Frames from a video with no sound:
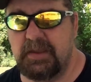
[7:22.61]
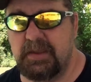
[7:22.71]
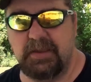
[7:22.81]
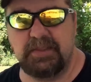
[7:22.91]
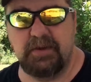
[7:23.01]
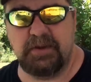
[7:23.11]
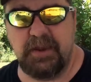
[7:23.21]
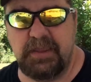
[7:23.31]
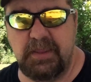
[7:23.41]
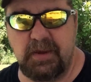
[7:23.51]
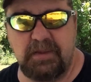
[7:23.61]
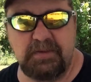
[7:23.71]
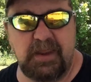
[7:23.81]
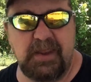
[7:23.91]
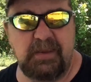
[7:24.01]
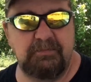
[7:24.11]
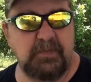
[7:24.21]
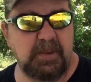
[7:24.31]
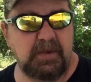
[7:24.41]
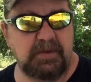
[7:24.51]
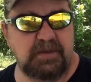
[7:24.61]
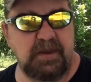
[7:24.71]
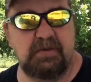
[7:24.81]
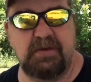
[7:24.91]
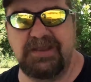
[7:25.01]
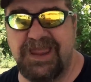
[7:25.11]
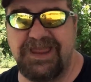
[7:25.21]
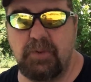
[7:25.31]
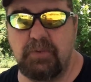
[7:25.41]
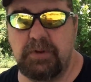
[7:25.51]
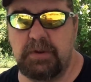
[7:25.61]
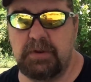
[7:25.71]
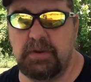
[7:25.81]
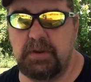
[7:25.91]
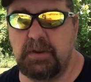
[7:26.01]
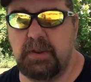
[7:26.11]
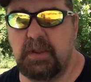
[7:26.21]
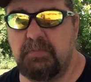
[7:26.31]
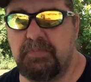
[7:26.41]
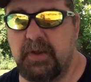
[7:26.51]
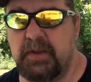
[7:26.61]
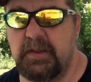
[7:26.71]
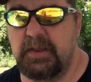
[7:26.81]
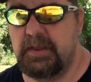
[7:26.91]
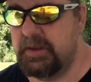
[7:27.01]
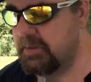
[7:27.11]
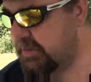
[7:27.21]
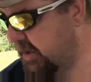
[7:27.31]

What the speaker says: it's gonna take you a little time to tear it down, but you